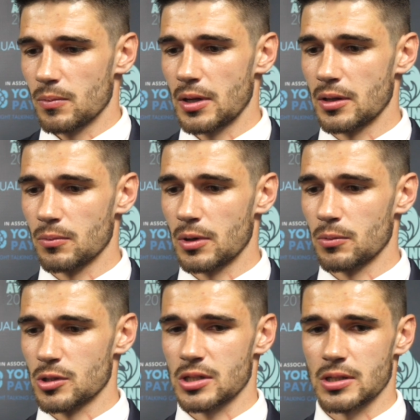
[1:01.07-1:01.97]
when
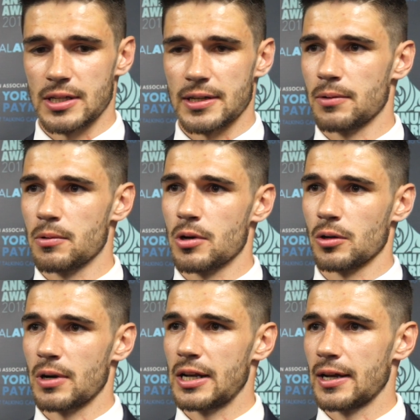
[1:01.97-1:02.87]
it was clear that we
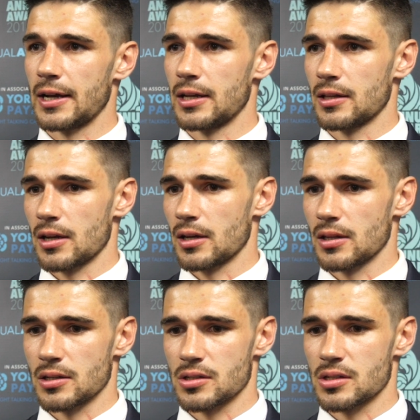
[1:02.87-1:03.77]
got relegated,
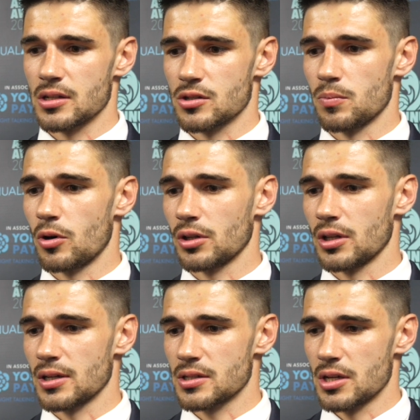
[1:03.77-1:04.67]
they still
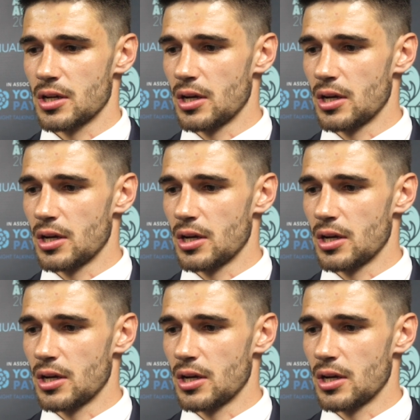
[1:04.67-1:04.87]
supported us.